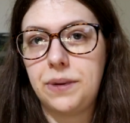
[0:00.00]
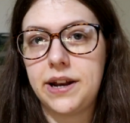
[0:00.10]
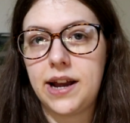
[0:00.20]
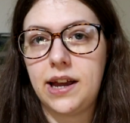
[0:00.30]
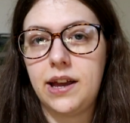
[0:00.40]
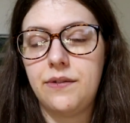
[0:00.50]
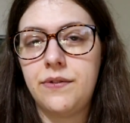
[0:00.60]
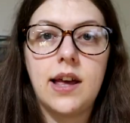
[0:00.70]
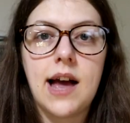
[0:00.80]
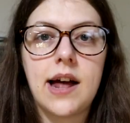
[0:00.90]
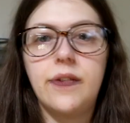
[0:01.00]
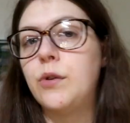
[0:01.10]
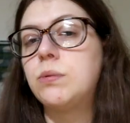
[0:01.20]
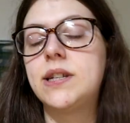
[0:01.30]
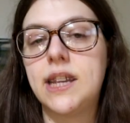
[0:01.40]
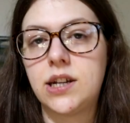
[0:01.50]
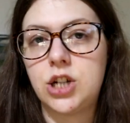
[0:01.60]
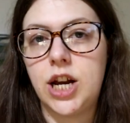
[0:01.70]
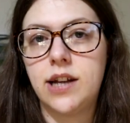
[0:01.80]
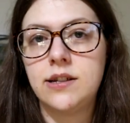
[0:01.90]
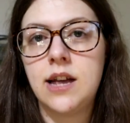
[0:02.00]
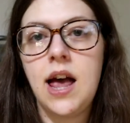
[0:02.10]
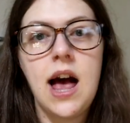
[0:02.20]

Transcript: be a negative. They can live up to six years.